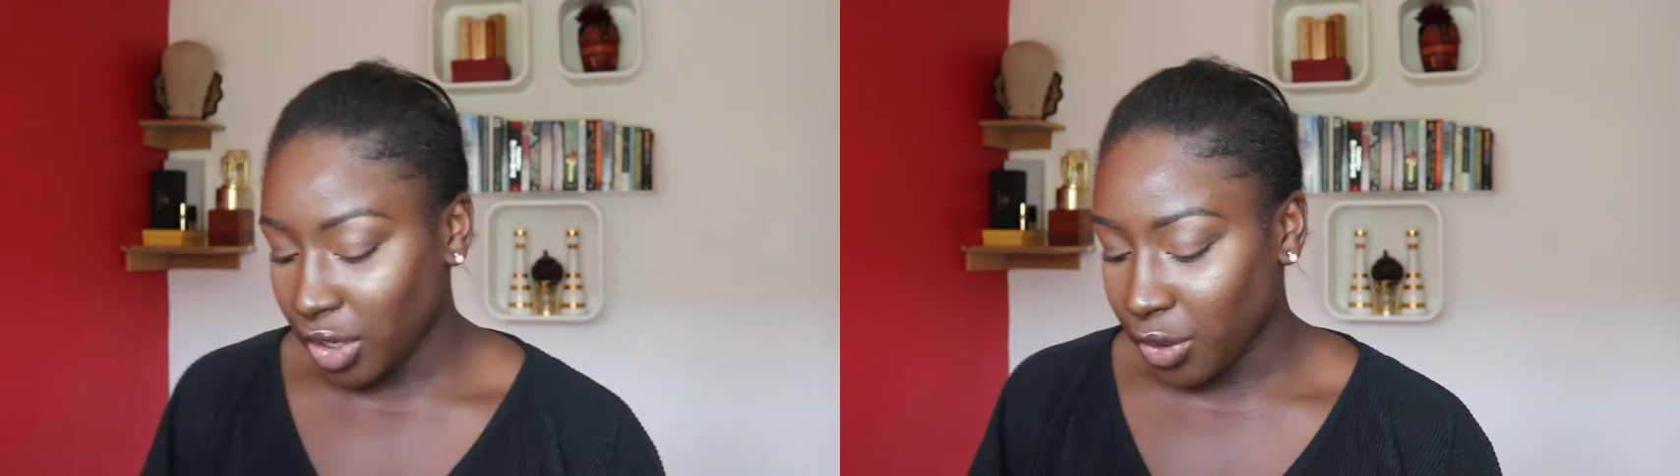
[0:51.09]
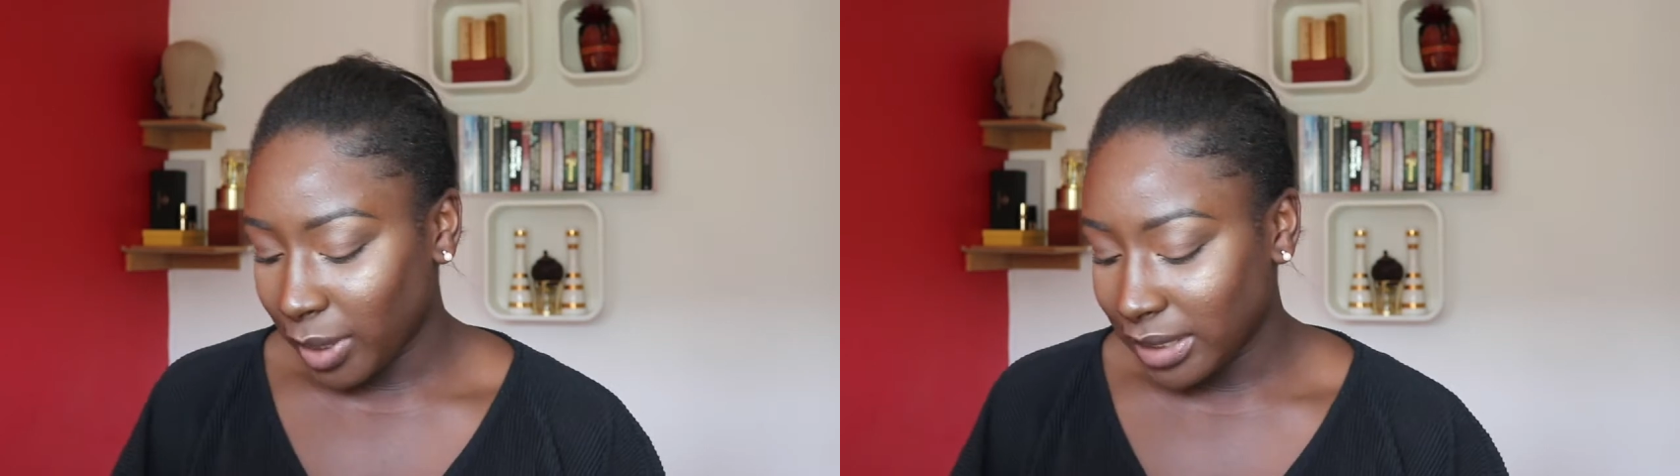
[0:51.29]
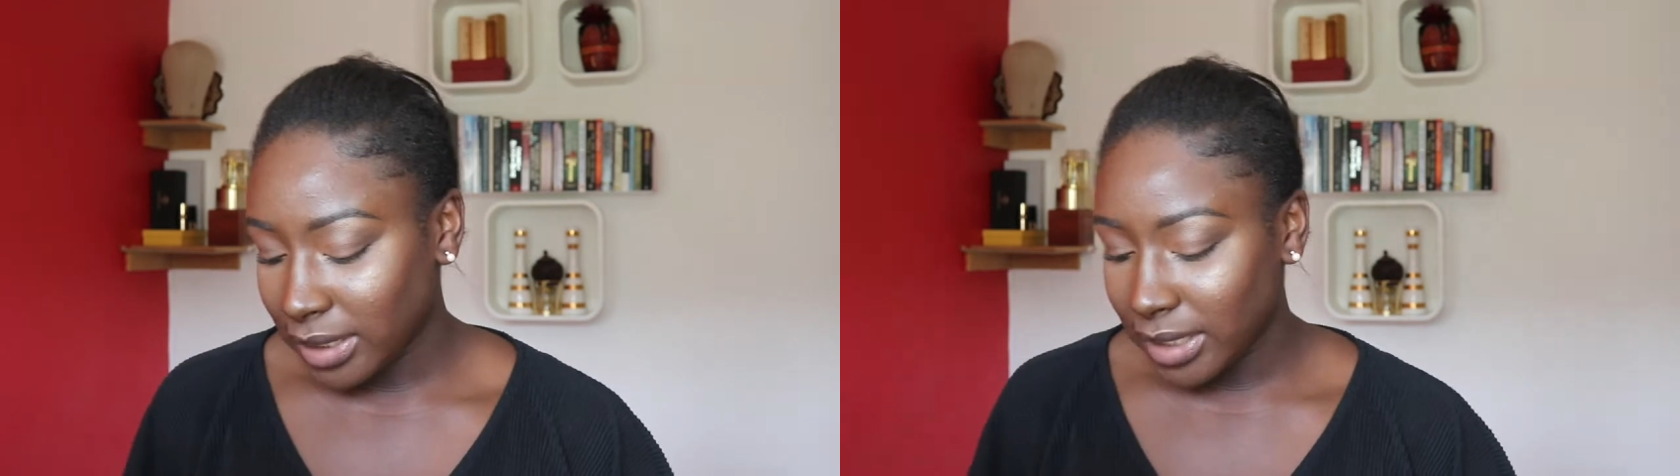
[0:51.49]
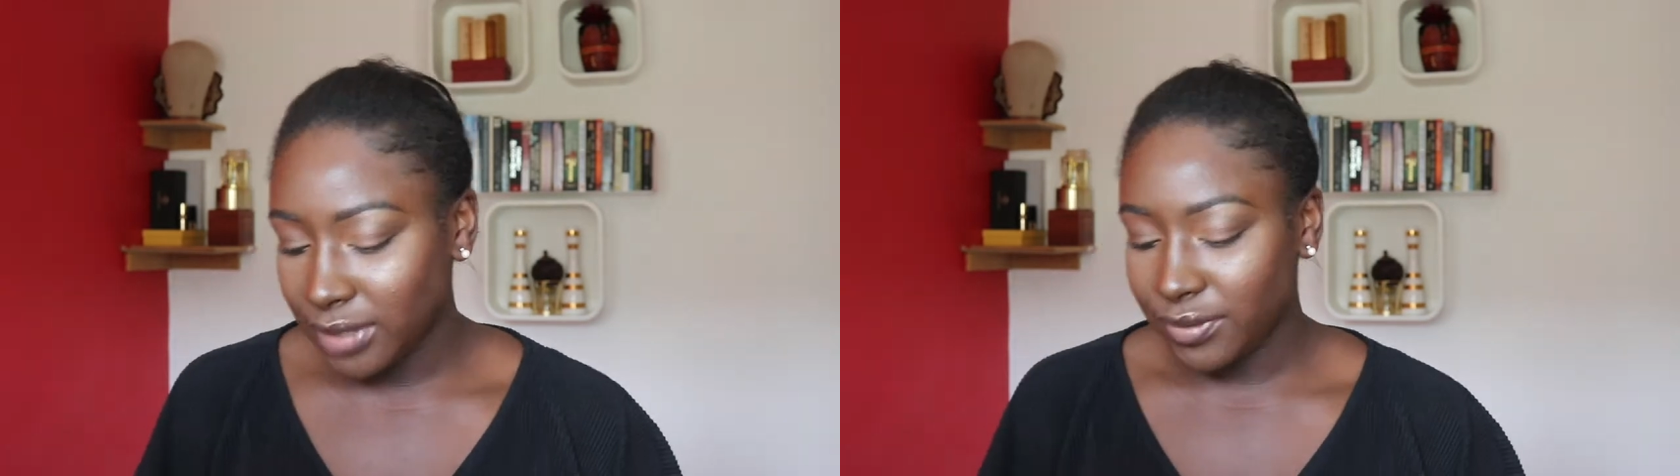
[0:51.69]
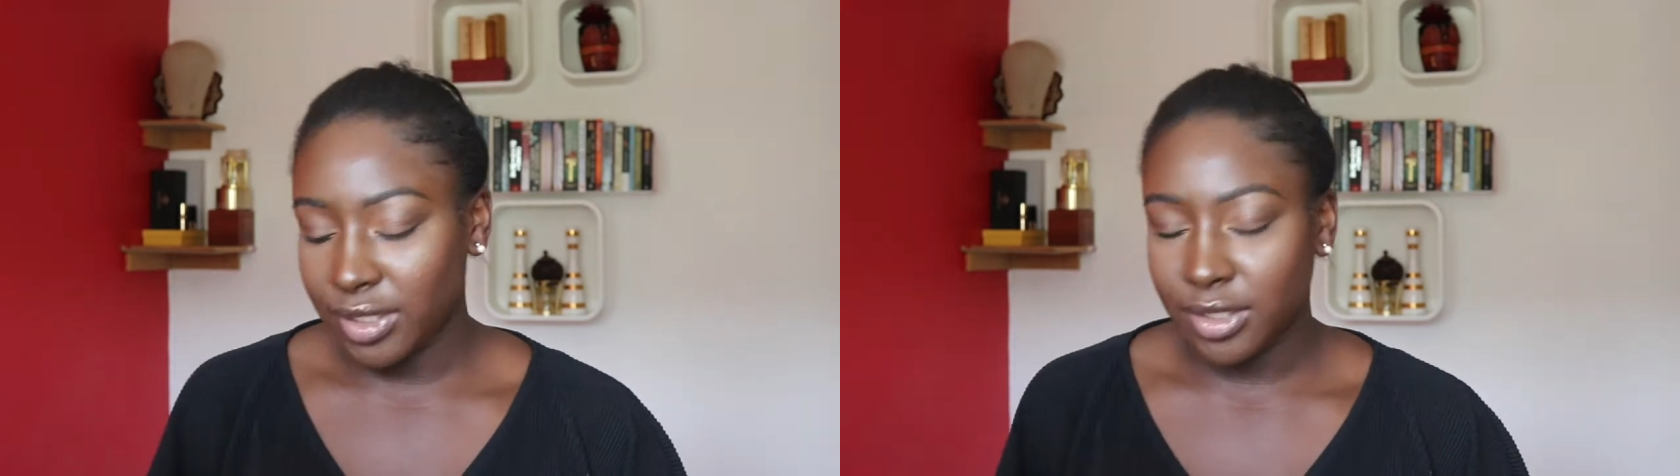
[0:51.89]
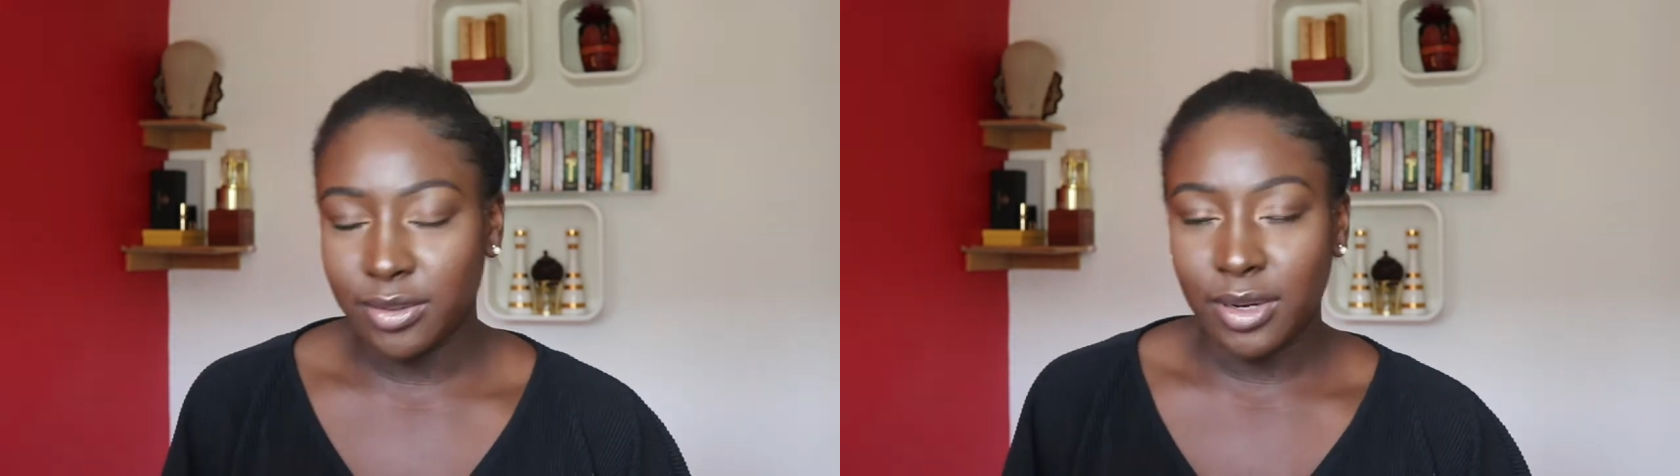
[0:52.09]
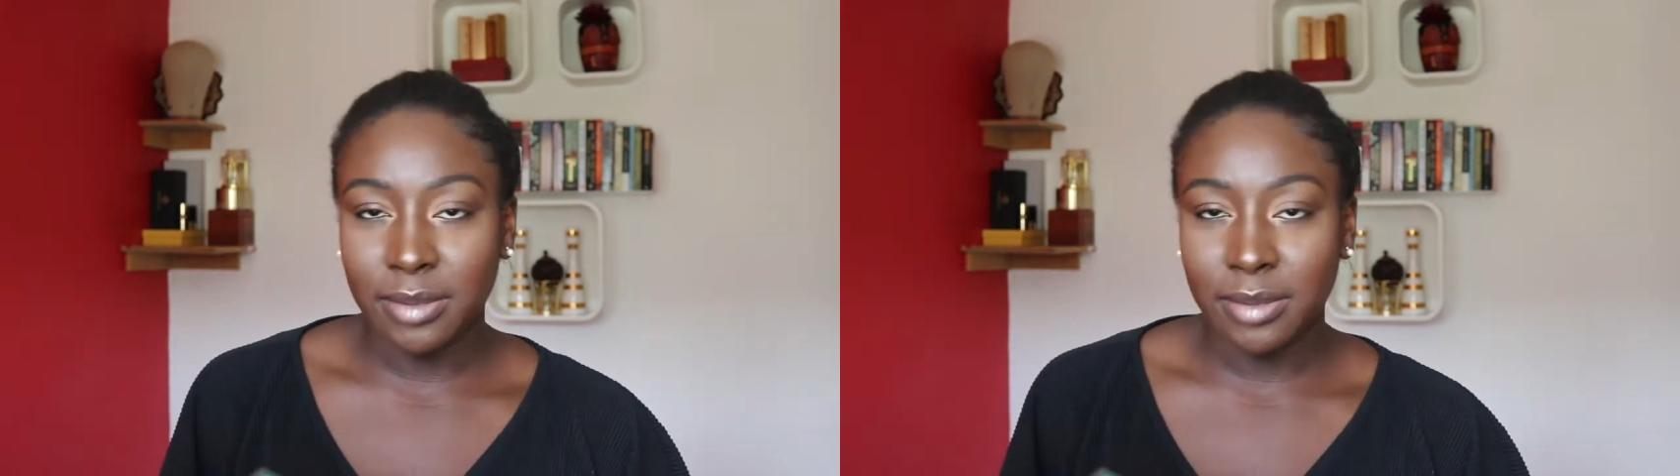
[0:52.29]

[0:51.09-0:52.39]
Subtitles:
So in today's video